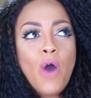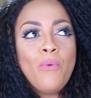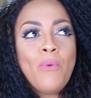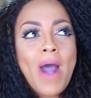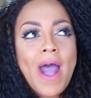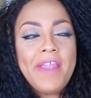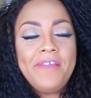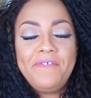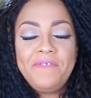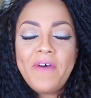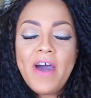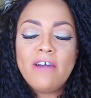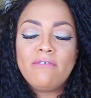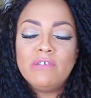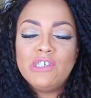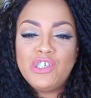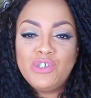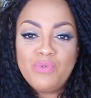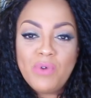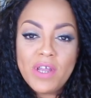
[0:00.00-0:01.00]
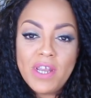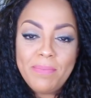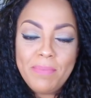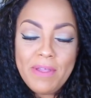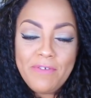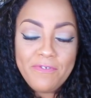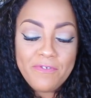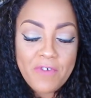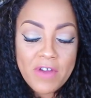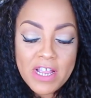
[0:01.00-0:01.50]
Why the fuck would you want to
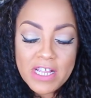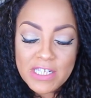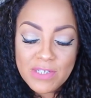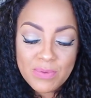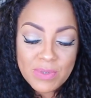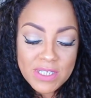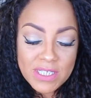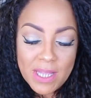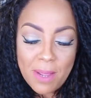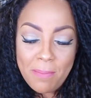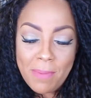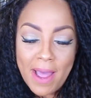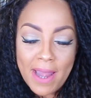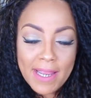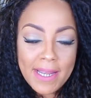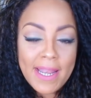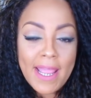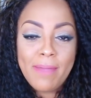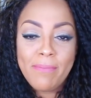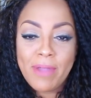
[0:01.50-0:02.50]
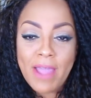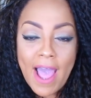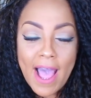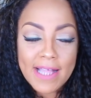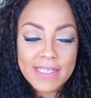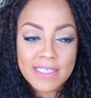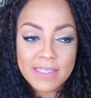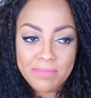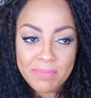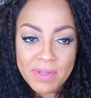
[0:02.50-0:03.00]
be friends with somebody named
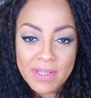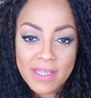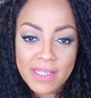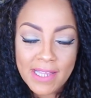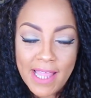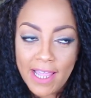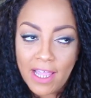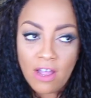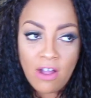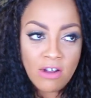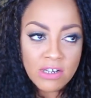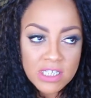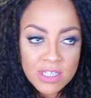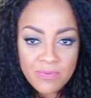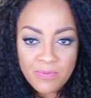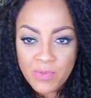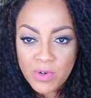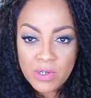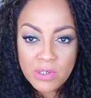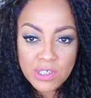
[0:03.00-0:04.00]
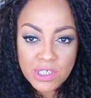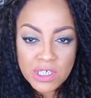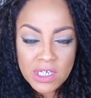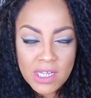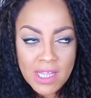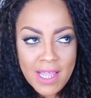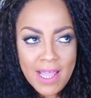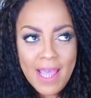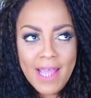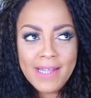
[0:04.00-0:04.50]
Gossipy? Like, on some real
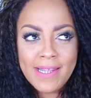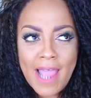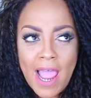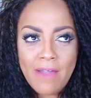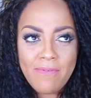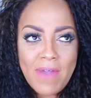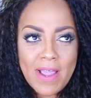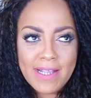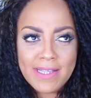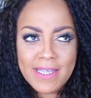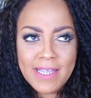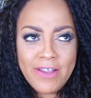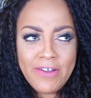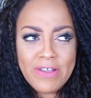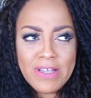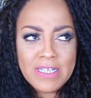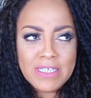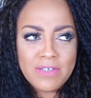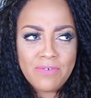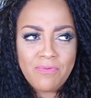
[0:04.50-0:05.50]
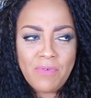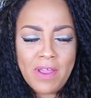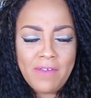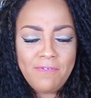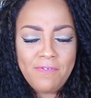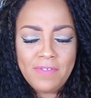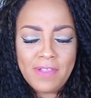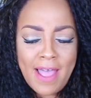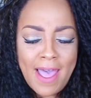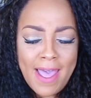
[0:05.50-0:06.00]
shit? That right there is a
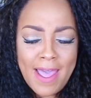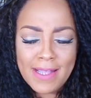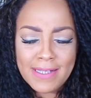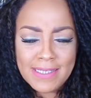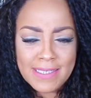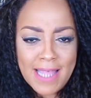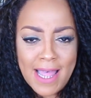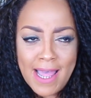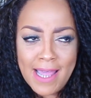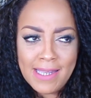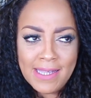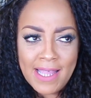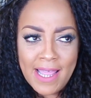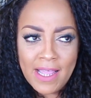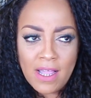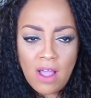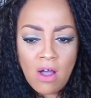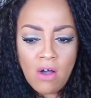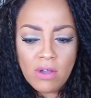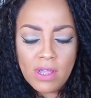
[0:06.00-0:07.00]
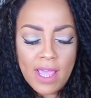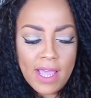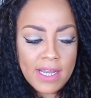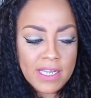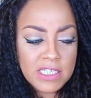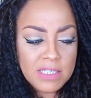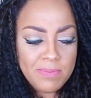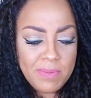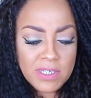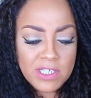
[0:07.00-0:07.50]
red flag sign. Like, okay,
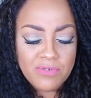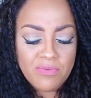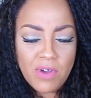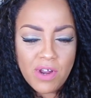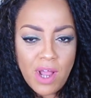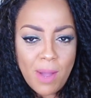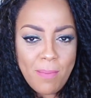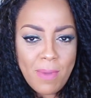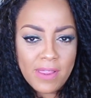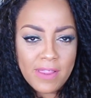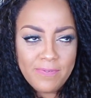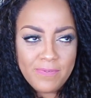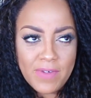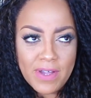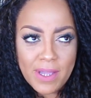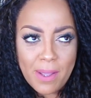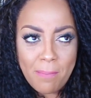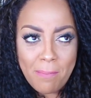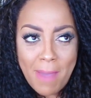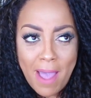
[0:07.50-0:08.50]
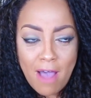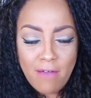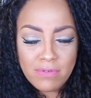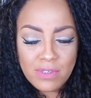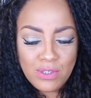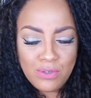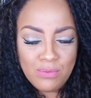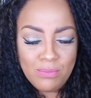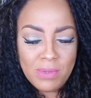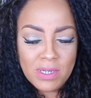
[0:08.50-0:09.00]
this bitch run her motherfucking
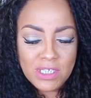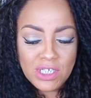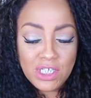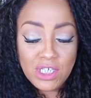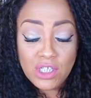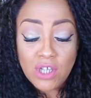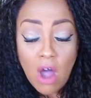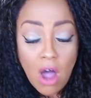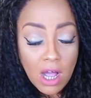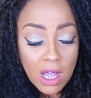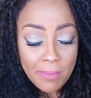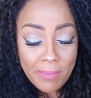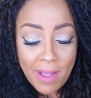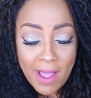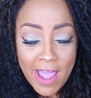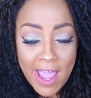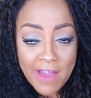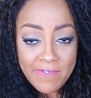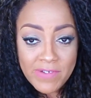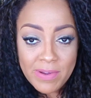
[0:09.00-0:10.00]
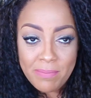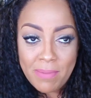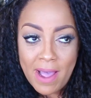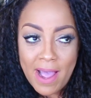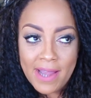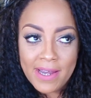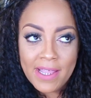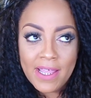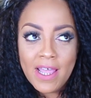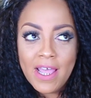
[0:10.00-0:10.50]
mouth too much. She talk about
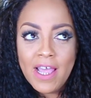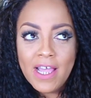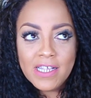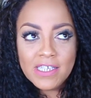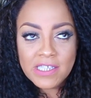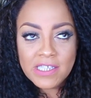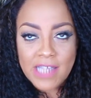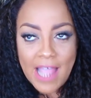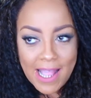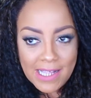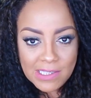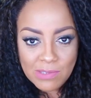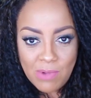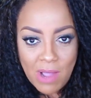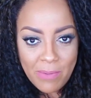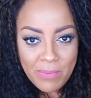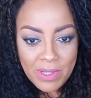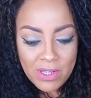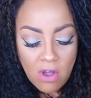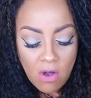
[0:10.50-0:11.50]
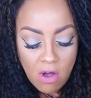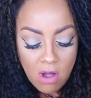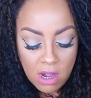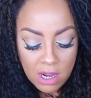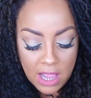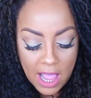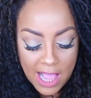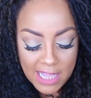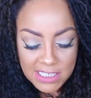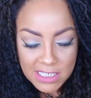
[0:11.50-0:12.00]
everybody. That's why we call
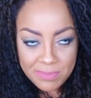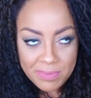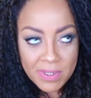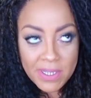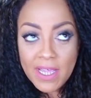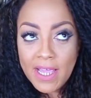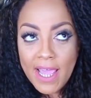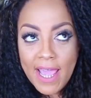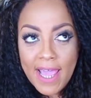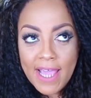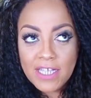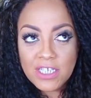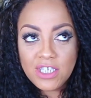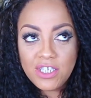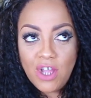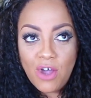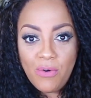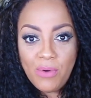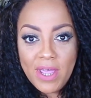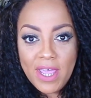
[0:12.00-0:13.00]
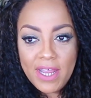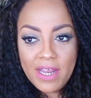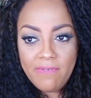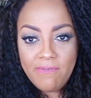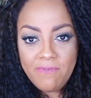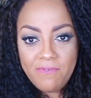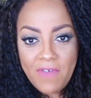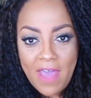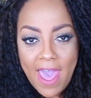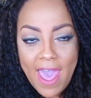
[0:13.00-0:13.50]
her Gossipy. It's no
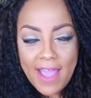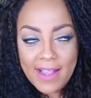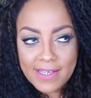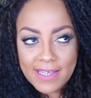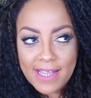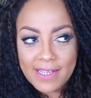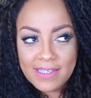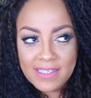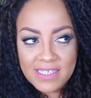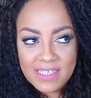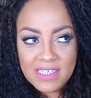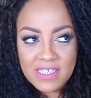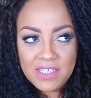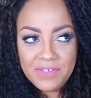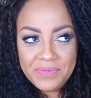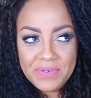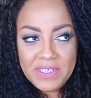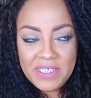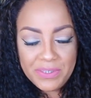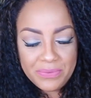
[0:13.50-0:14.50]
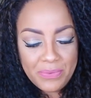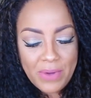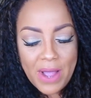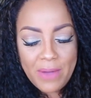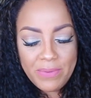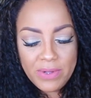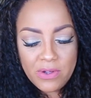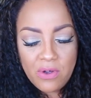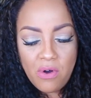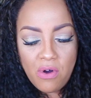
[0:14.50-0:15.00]
hidden fact that this is the reason
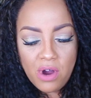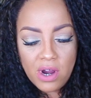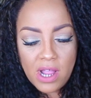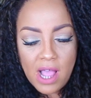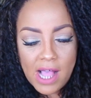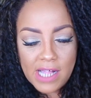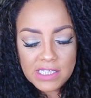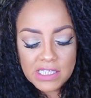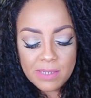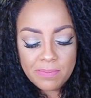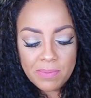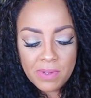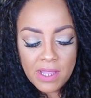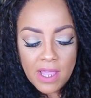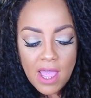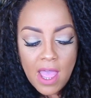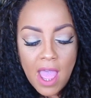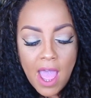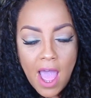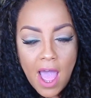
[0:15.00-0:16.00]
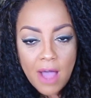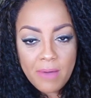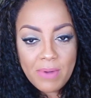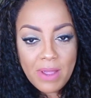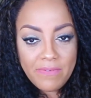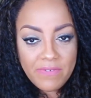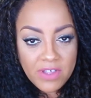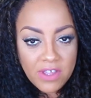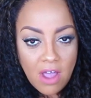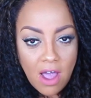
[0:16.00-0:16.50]
why we call her Gossipy.
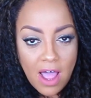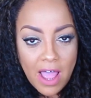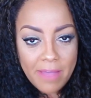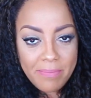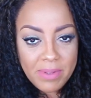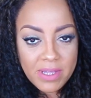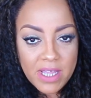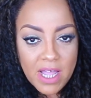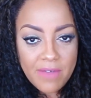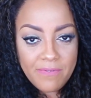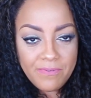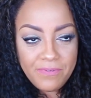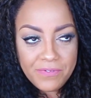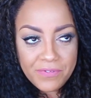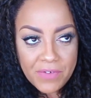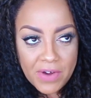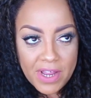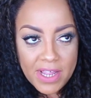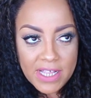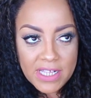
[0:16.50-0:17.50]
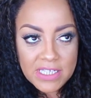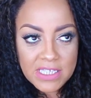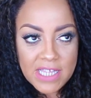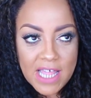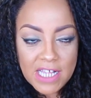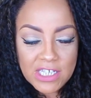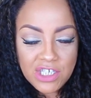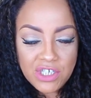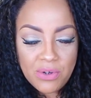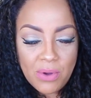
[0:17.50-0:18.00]
However, y'all have become friends.
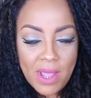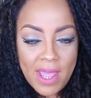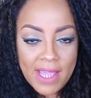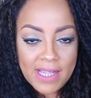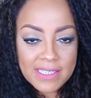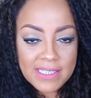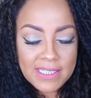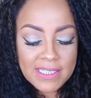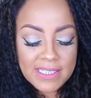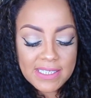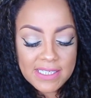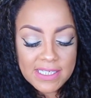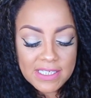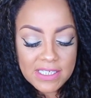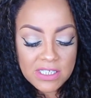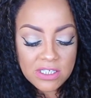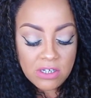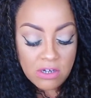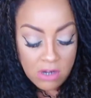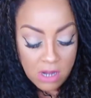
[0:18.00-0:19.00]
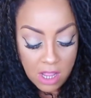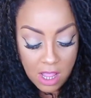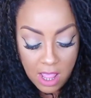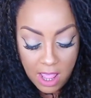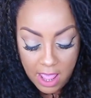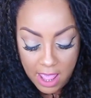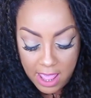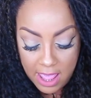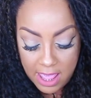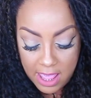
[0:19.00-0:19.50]
That's your ex's sister.
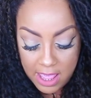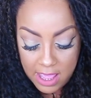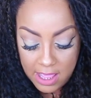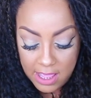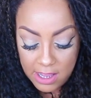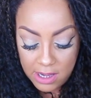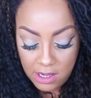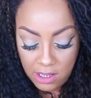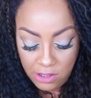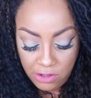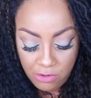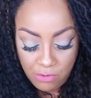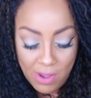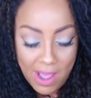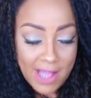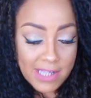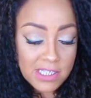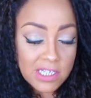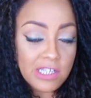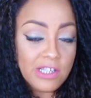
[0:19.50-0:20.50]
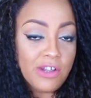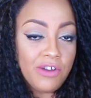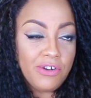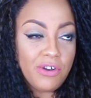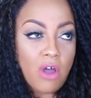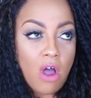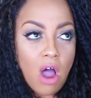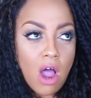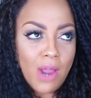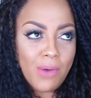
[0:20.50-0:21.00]
And you had to
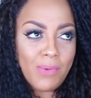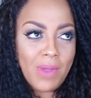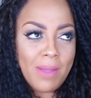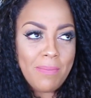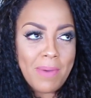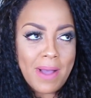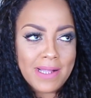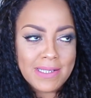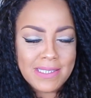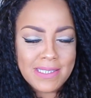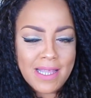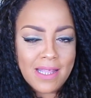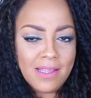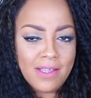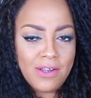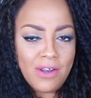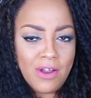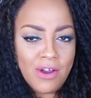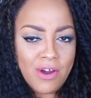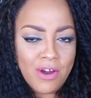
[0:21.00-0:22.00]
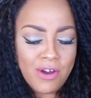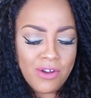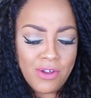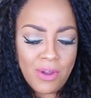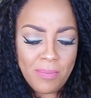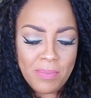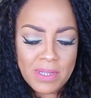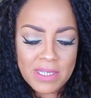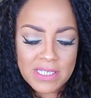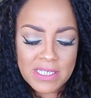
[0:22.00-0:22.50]
learn the hard way by telling her
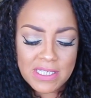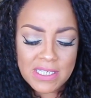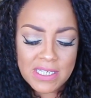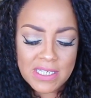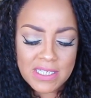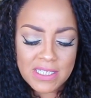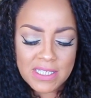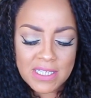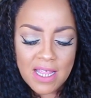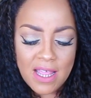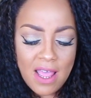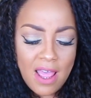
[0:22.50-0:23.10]
your business.